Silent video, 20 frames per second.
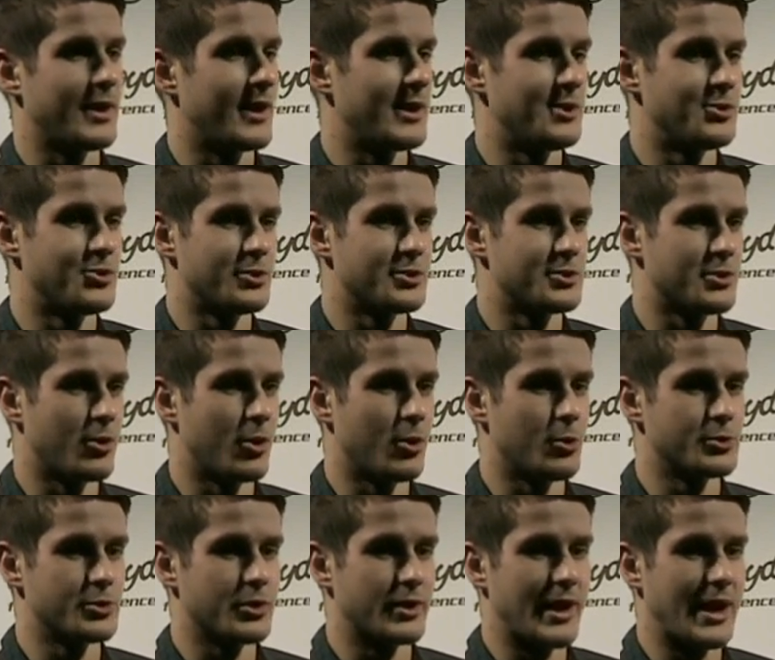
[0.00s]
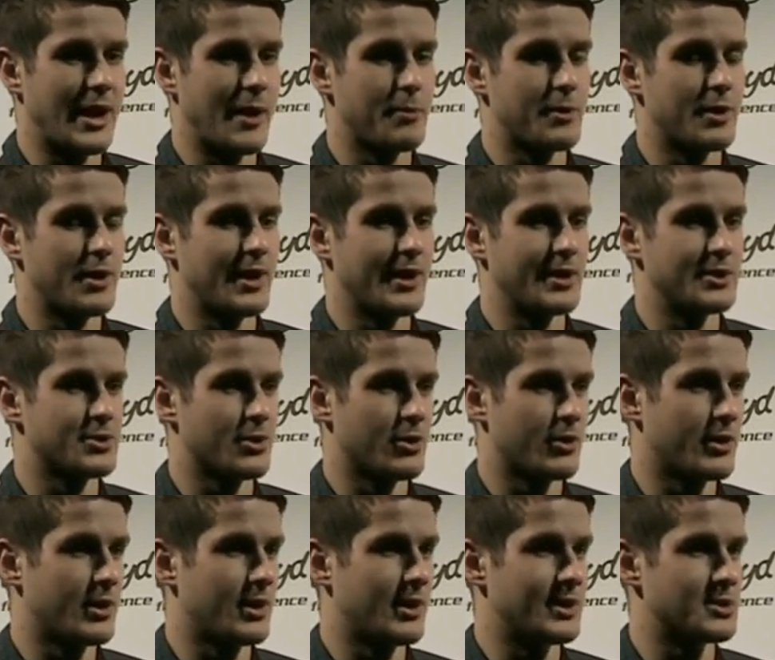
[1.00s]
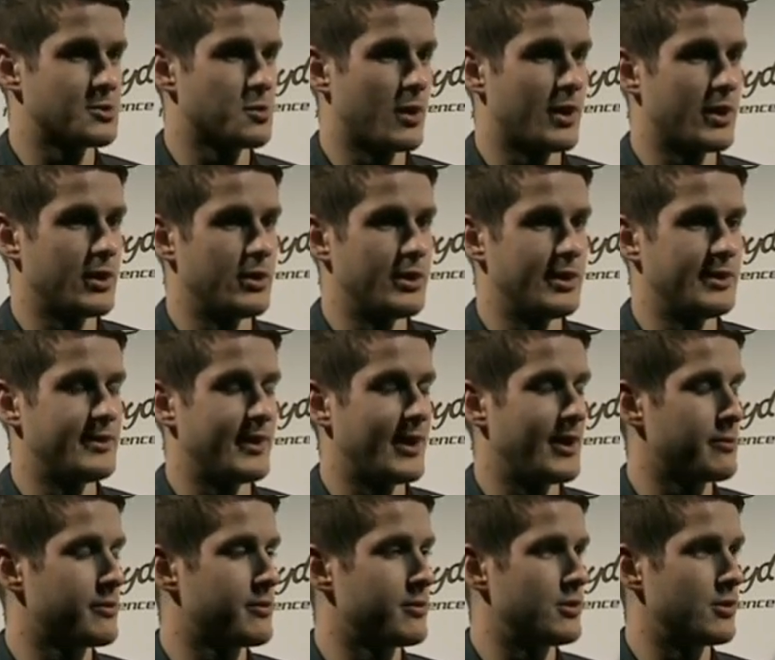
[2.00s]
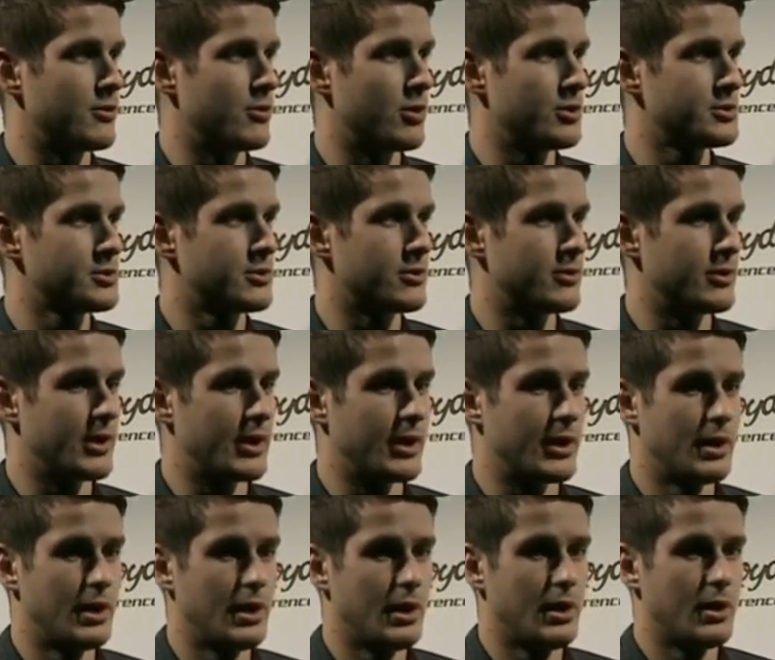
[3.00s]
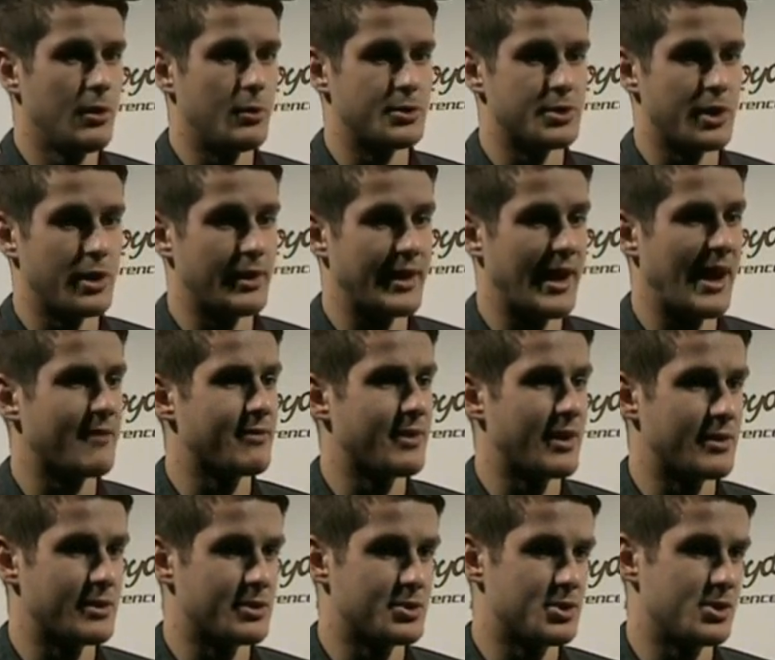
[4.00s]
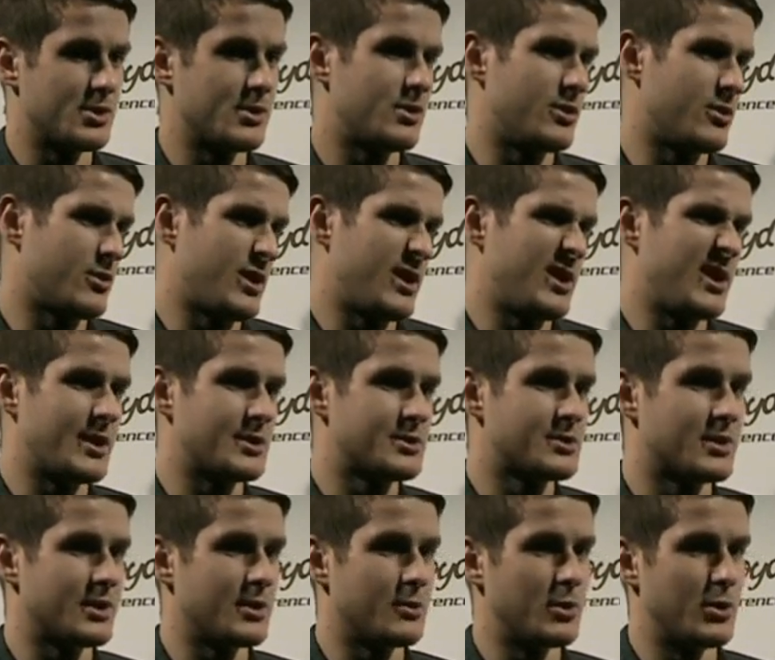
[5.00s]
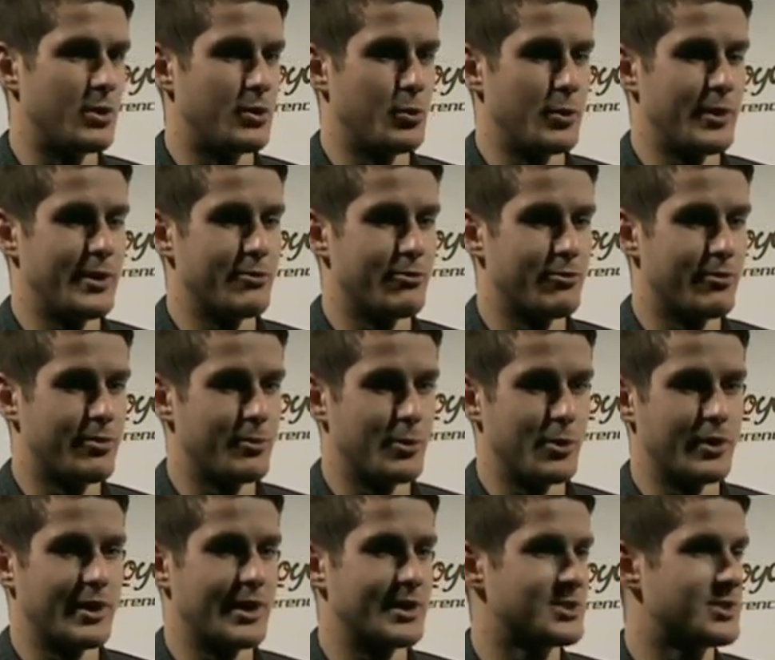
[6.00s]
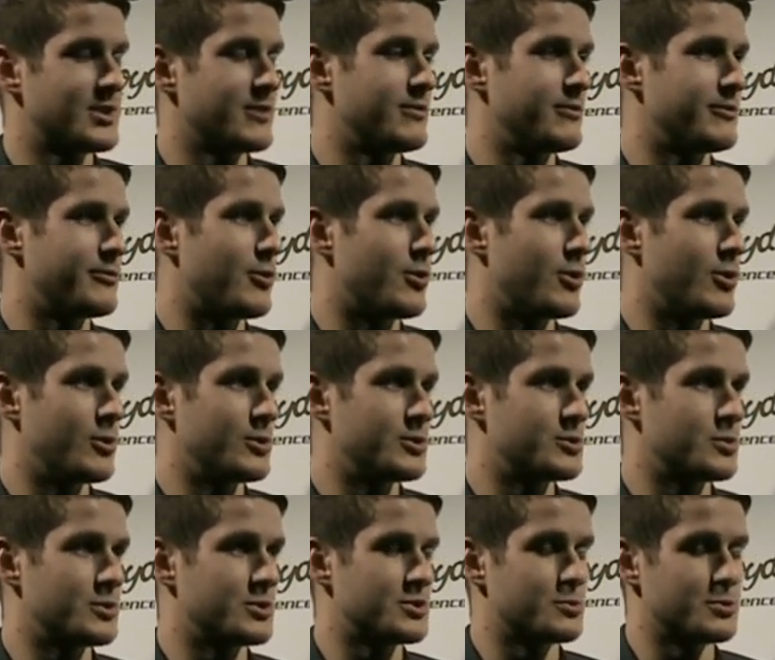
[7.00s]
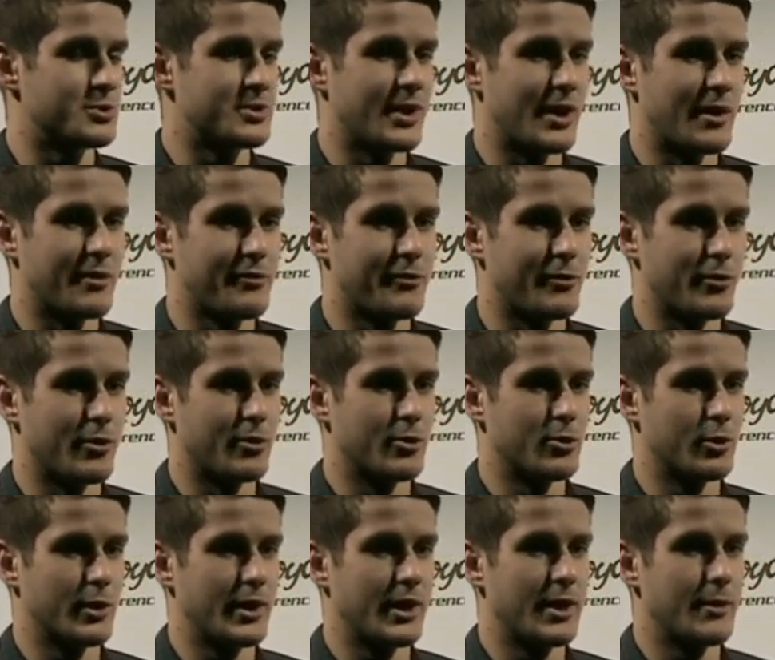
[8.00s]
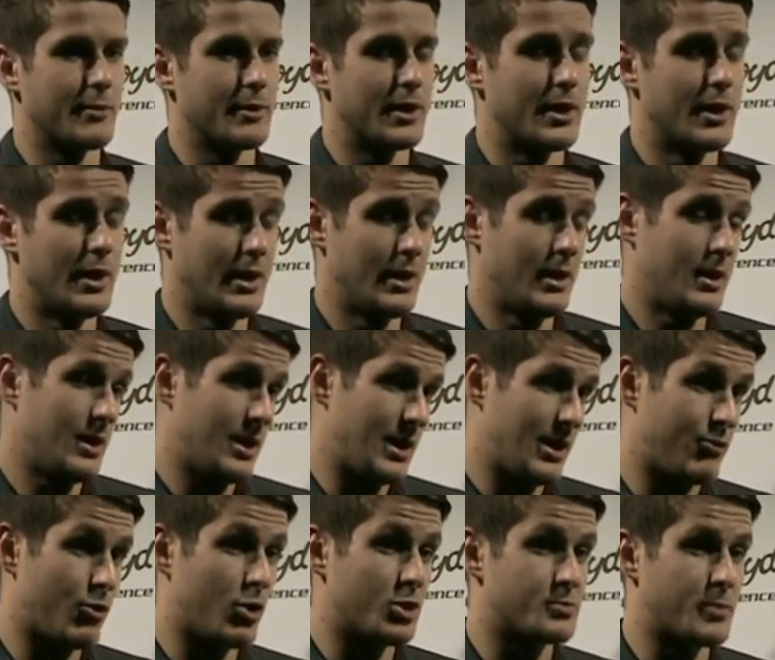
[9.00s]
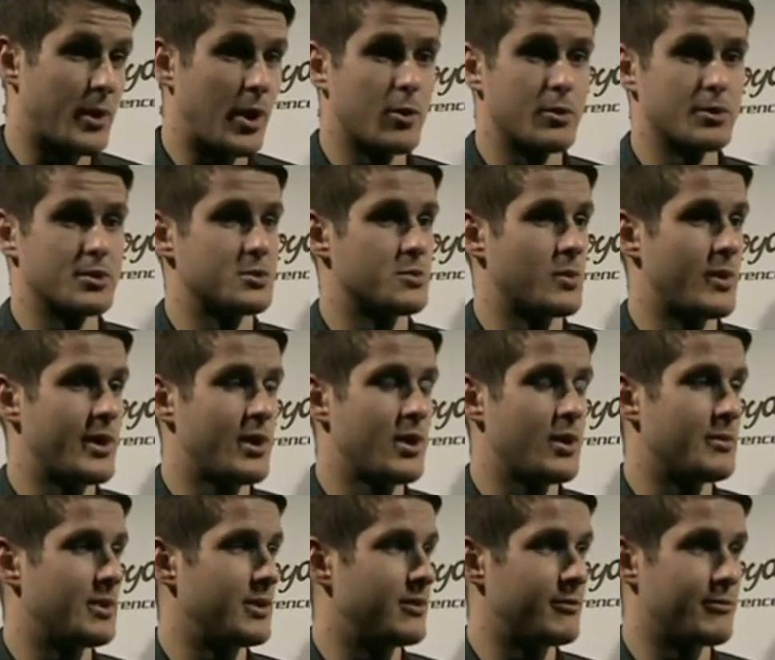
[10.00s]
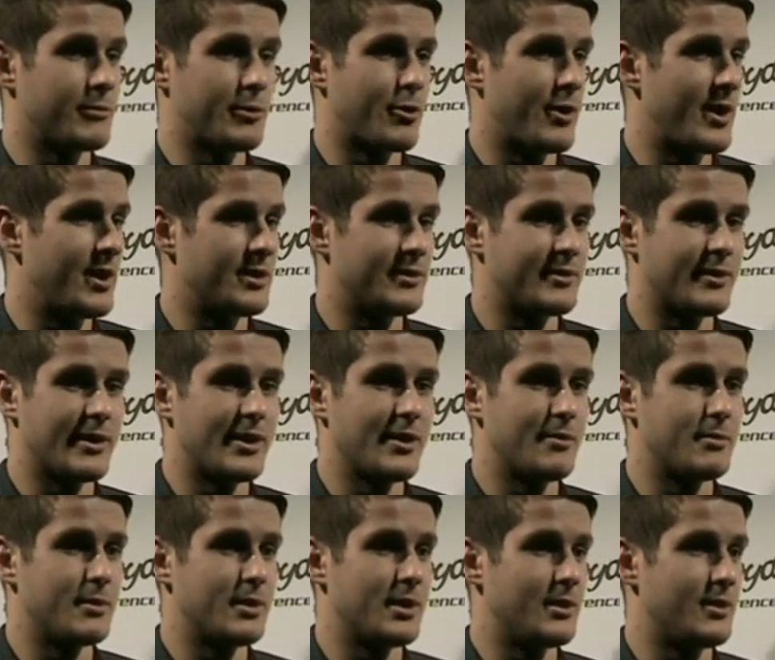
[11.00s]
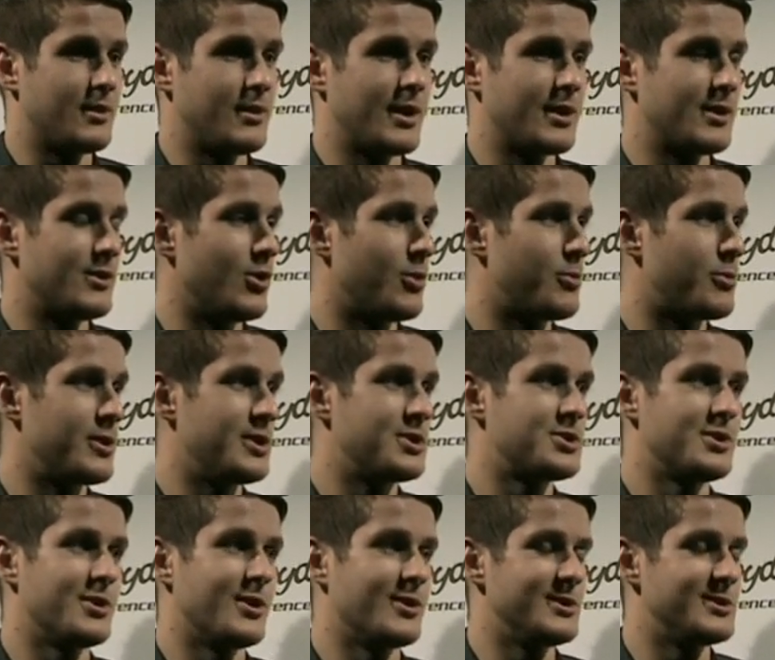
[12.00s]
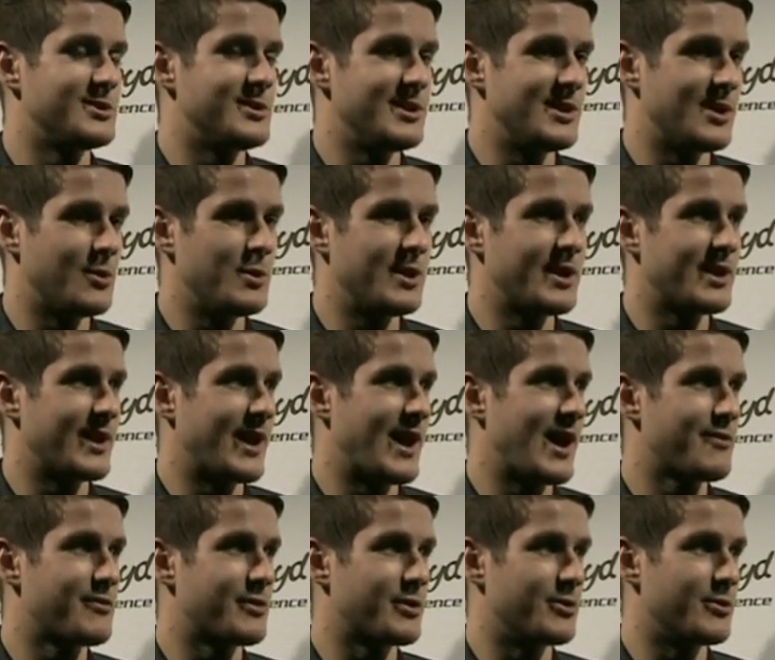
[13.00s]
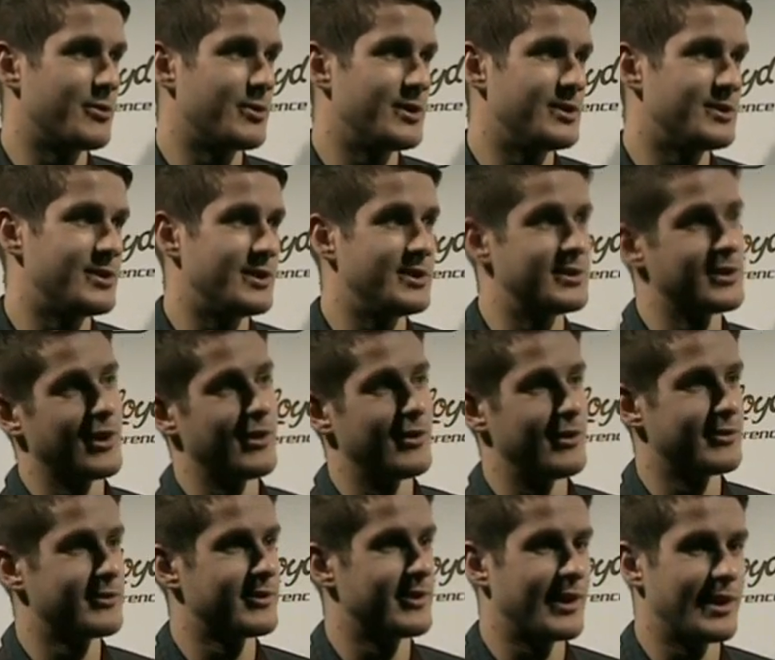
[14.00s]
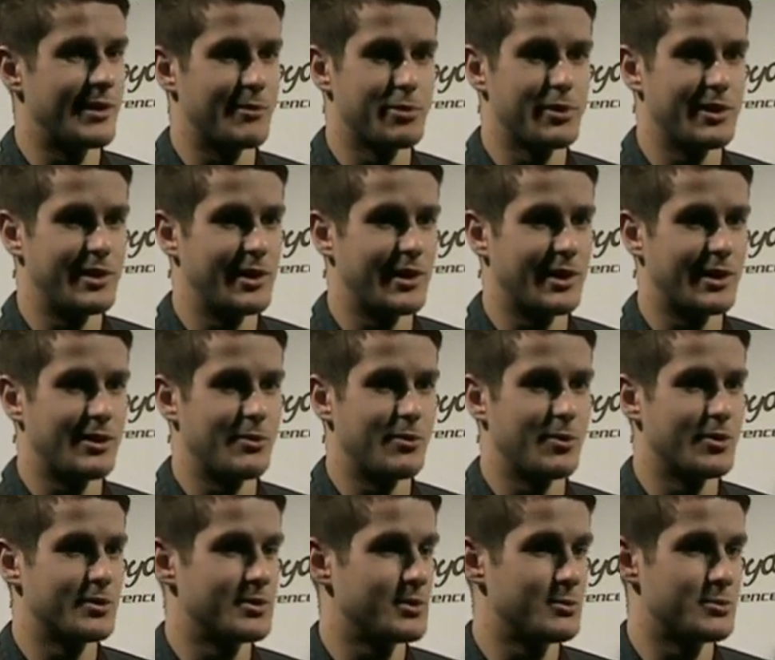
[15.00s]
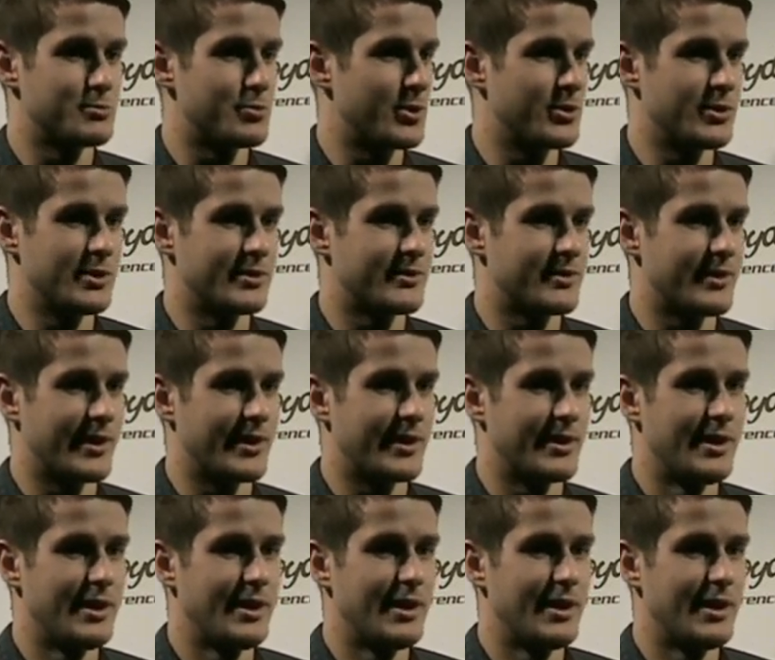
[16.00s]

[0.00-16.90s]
Yeah, injuries are always going to happen in ice hockey, and that's why you need depth in your roster. And we certainly have that this year. Okay, yesterday we only had 7 forwards, which was tough for the whole game, and Ross Bowers as well. Credit to him. He had an operation on his knee a week and a half ago, and he's out there tonight playing like he was. He was brilliant tonight.